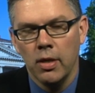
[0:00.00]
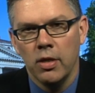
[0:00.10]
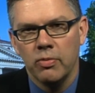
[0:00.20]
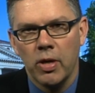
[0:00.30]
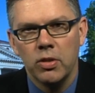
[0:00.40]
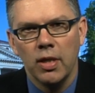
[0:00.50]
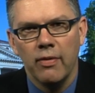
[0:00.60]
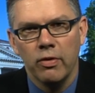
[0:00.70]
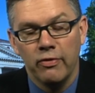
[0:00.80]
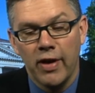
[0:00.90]
especially
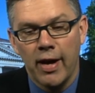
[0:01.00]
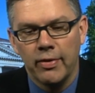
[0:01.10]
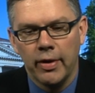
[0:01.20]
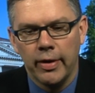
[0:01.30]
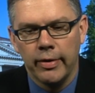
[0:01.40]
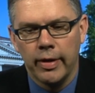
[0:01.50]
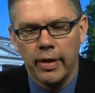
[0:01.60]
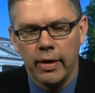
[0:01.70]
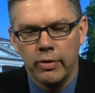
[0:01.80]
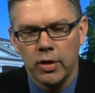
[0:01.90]
given the fact that
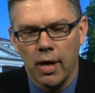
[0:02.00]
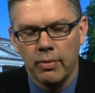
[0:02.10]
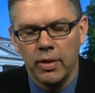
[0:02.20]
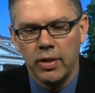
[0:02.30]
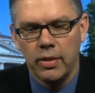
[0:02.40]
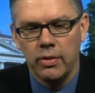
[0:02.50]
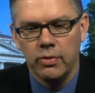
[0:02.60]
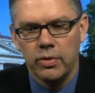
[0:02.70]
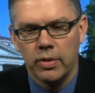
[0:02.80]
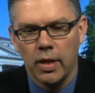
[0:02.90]
our job
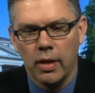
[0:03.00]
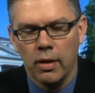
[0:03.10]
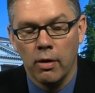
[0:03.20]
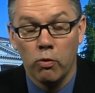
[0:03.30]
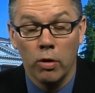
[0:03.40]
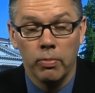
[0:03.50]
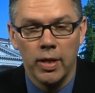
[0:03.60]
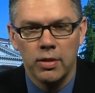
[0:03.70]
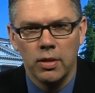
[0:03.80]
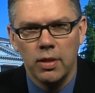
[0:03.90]
continues, our
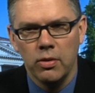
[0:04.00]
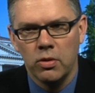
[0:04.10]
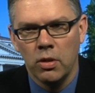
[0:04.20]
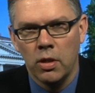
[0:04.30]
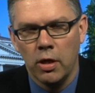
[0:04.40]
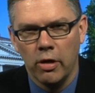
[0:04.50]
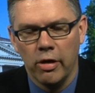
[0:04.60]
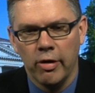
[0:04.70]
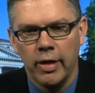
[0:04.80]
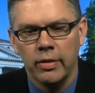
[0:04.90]
workplace continues to
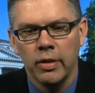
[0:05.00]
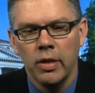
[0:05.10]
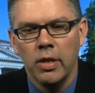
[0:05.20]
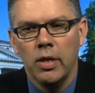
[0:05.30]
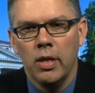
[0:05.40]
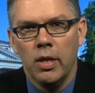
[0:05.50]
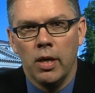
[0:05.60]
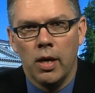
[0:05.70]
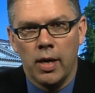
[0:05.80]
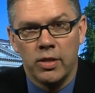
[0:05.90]
deteriorate
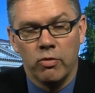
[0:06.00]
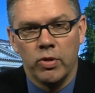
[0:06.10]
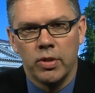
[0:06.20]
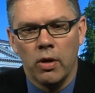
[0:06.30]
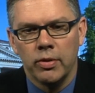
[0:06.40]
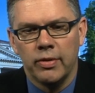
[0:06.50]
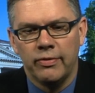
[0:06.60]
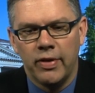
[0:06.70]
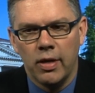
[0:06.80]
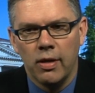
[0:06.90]
as a result
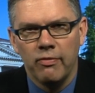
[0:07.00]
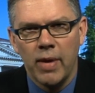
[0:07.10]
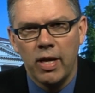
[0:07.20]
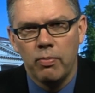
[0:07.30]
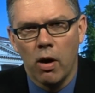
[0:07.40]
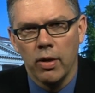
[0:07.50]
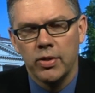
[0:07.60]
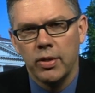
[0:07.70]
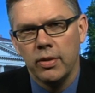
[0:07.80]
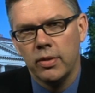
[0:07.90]
of many
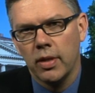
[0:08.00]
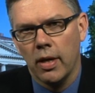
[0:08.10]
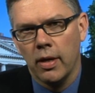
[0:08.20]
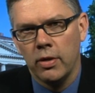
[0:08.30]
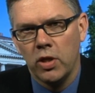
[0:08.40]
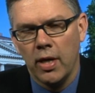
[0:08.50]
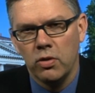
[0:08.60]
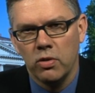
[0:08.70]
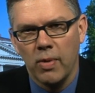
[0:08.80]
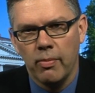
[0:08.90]
policies and
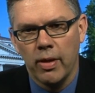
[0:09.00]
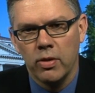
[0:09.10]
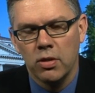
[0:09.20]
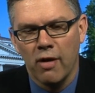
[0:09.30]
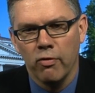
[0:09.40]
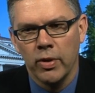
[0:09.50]
changes made by this government.